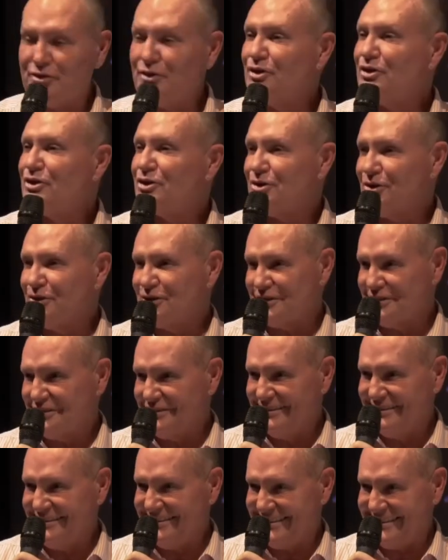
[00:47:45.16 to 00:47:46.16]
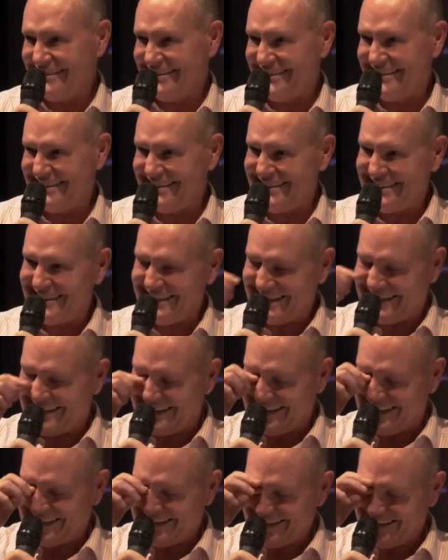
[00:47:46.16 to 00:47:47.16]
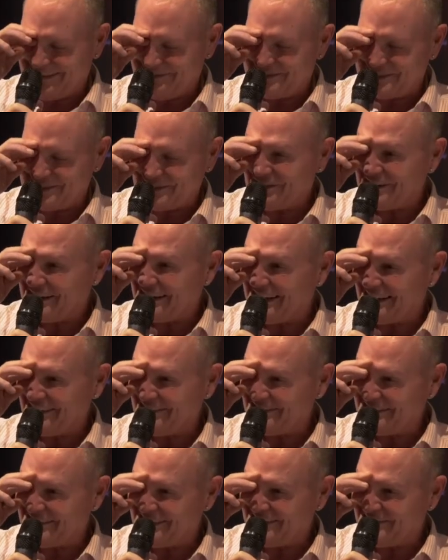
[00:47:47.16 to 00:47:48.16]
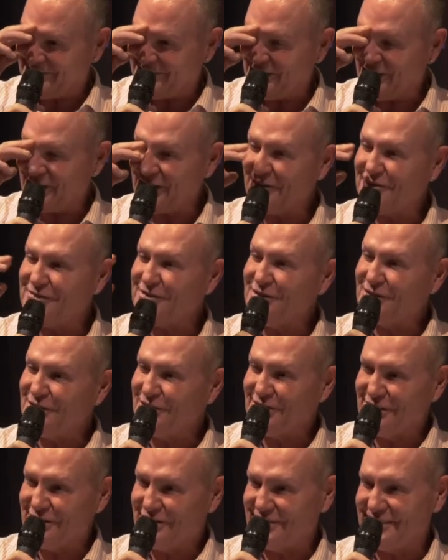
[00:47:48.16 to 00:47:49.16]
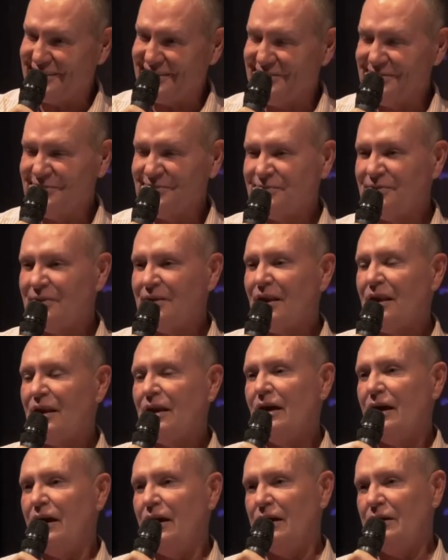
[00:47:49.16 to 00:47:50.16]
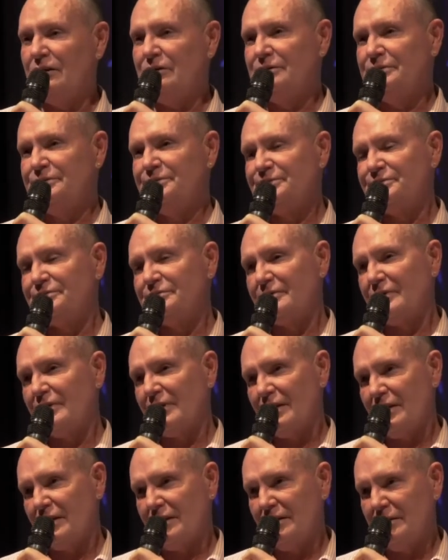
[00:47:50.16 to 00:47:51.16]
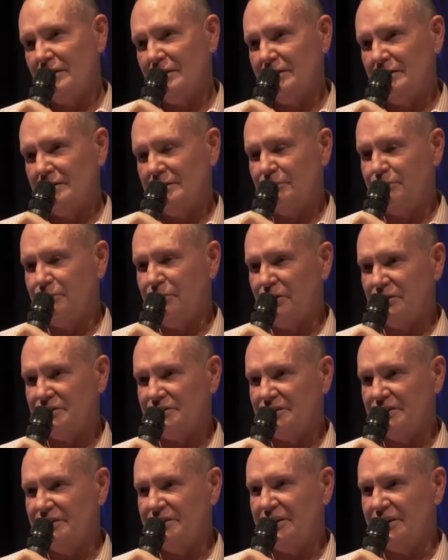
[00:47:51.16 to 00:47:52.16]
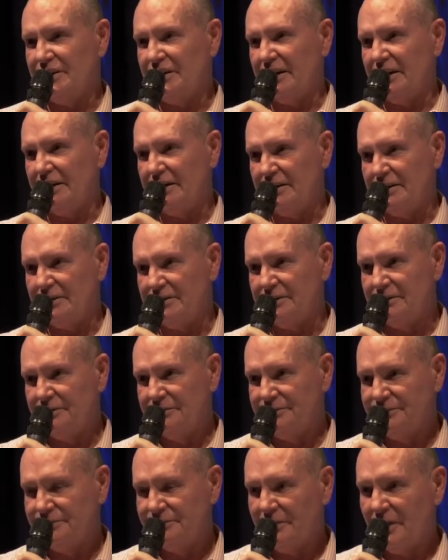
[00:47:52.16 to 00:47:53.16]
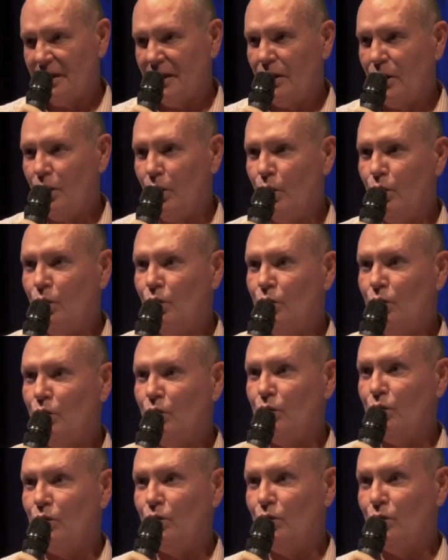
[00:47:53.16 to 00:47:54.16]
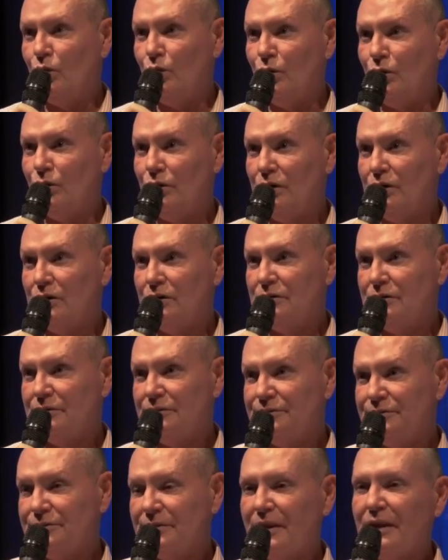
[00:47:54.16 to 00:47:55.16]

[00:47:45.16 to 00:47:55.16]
phone goes, see, I'm starting to laugh. The fucking phone goes, hello? Boston United. Ooh, hold on.